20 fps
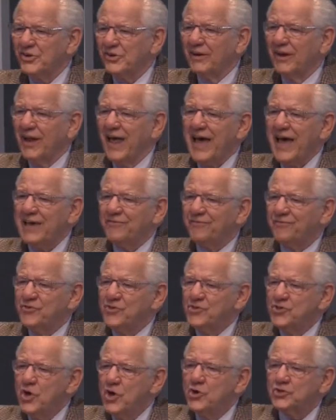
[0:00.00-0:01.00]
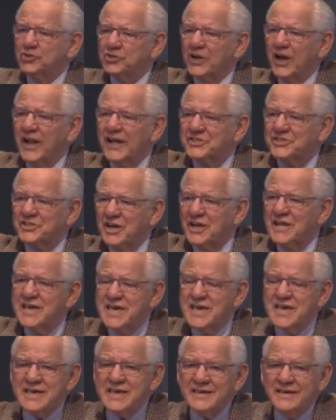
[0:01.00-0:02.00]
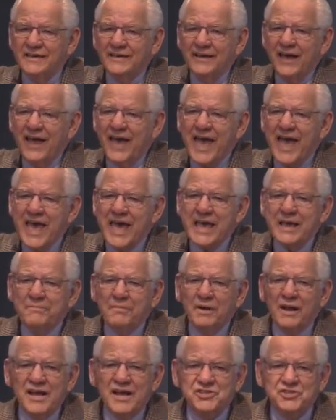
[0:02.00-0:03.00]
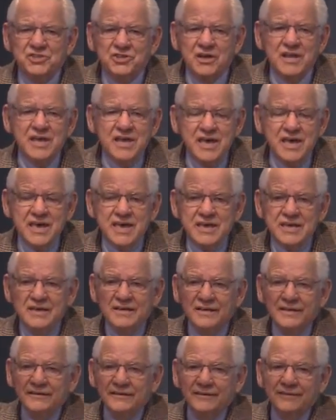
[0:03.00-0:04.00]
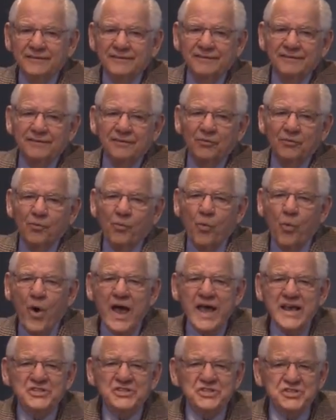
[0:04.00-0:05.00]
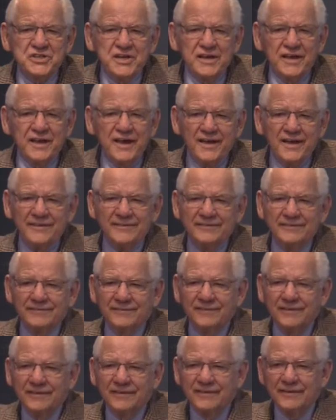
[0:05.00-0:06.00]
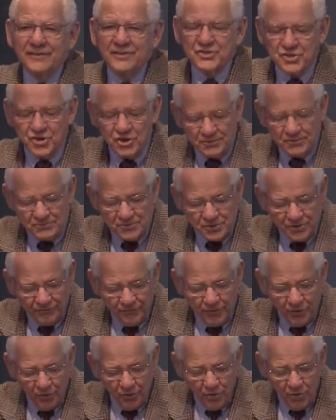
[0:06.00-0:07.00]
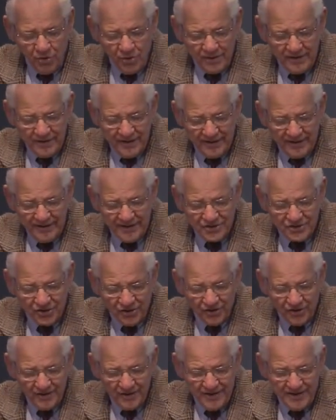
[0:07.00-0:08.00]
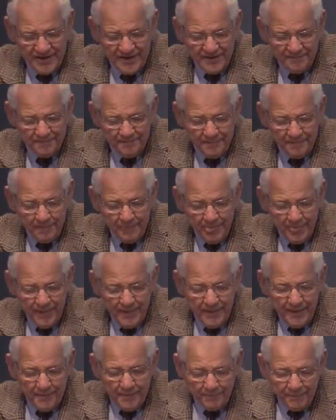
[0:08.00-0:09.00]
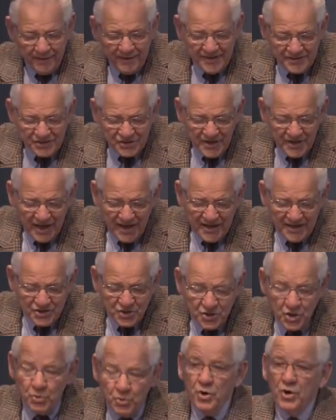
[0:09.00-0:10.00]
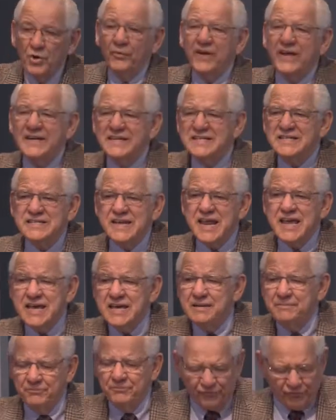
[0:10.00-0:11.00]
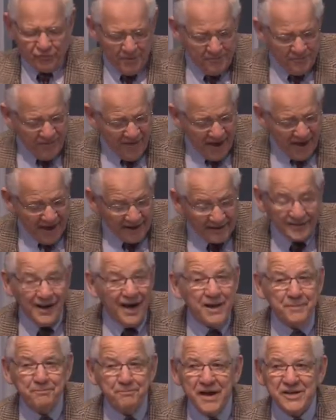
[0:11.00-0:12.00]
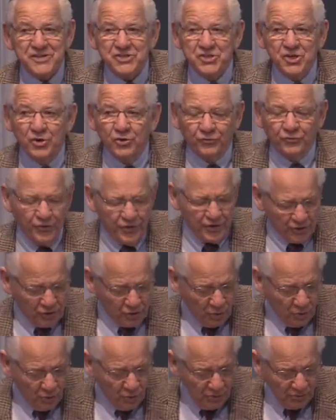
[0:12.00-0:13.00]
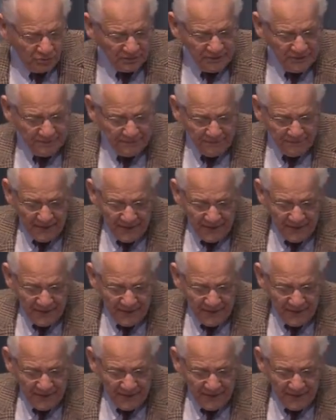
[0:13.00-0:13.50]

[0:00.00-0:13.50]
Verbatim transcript: your life uselessly, aimlessly, wasting it in terms of the Lord in eternity. But he says you were redeemed from that, not by silver and gold,